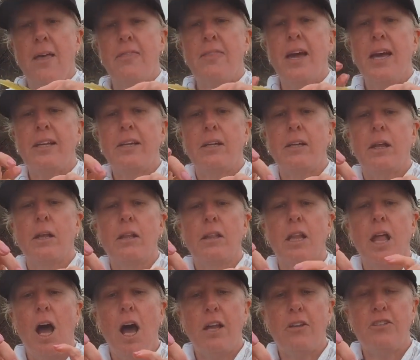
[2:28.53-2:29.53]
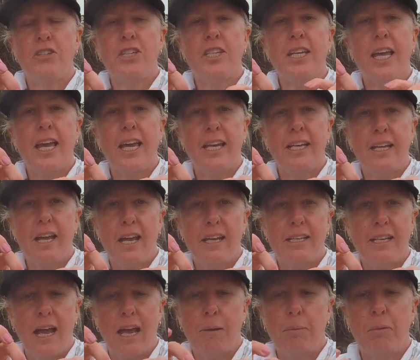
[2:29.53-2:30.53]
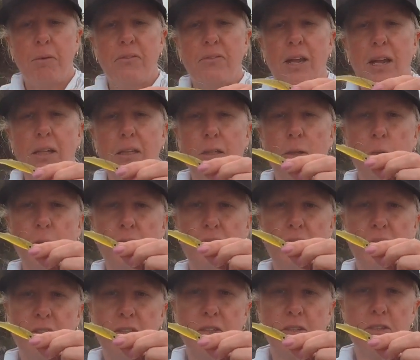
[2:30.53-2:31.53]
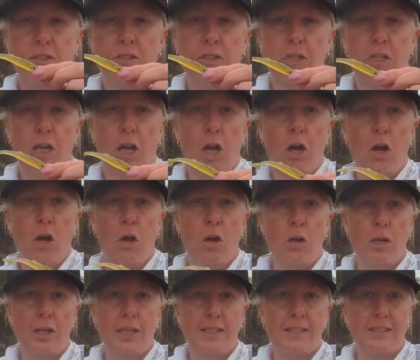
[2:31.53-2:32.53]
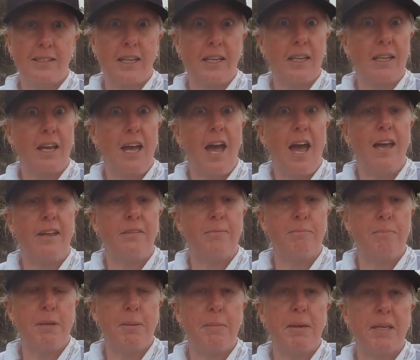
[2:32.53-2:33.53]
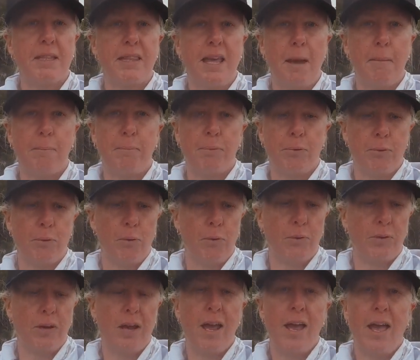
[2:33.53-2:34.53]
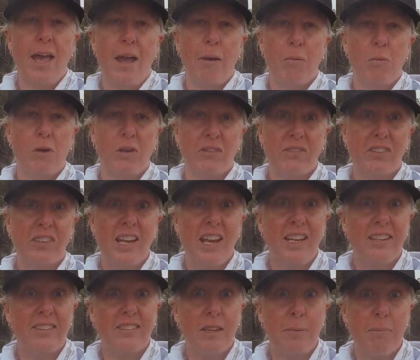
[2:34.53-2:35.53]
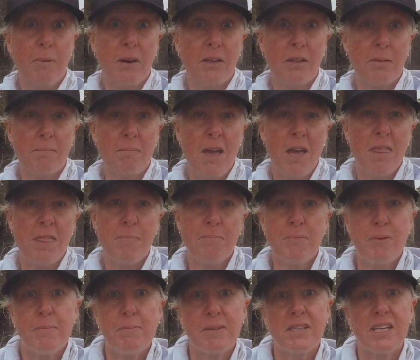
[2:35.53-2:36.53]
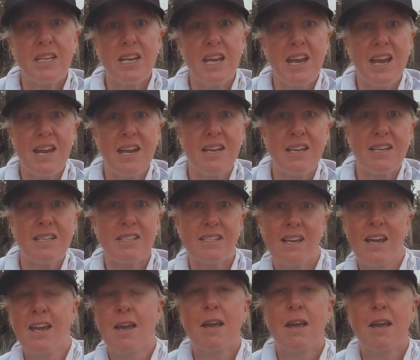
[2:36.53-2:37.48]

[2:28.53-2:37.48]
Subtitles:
that light jig head enables that lure just to slowly sink and mimic that prawn. And once it hits the bottom, the bream are going to eat it.